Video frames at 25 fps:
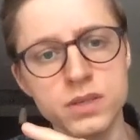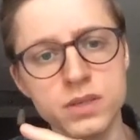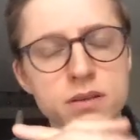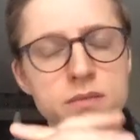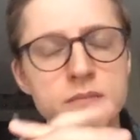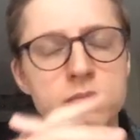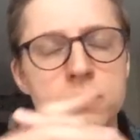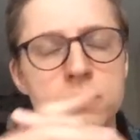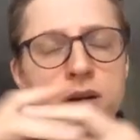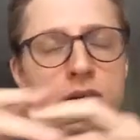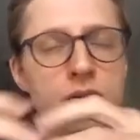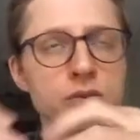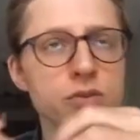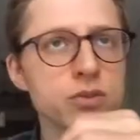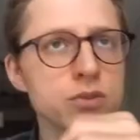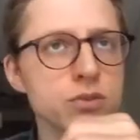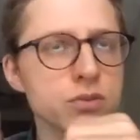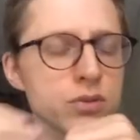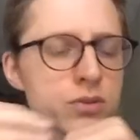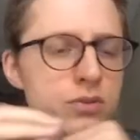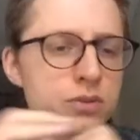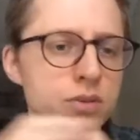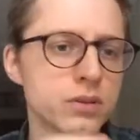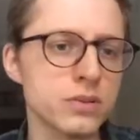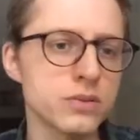are going to
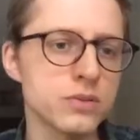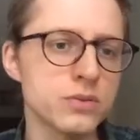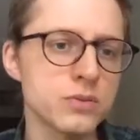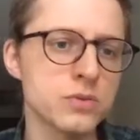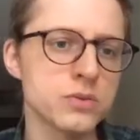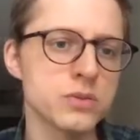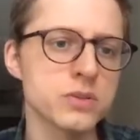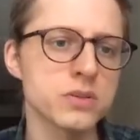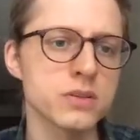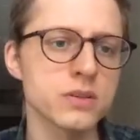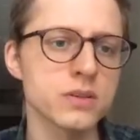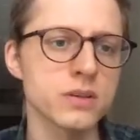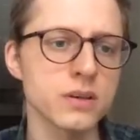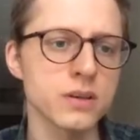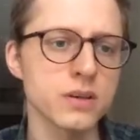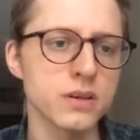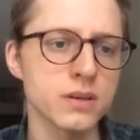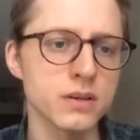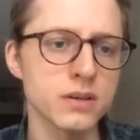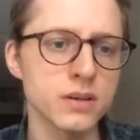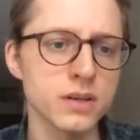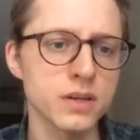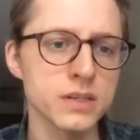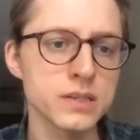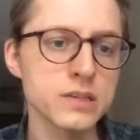introduce
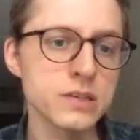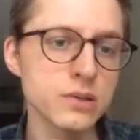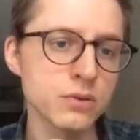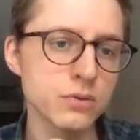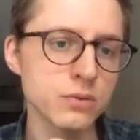a new